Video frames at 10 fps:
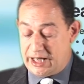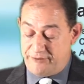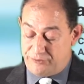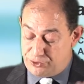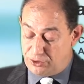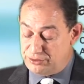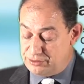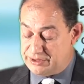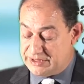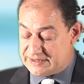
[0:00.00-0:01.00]
if you don't
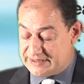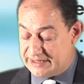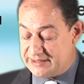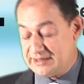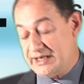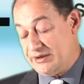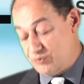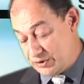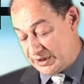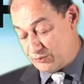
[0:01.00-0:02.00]
do these things, it
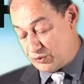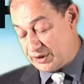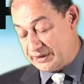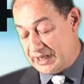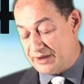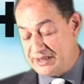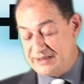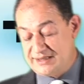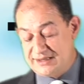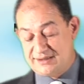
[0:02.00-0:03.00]
wouldn't work. Now, there
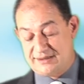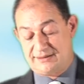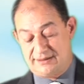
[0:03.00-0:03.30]
is this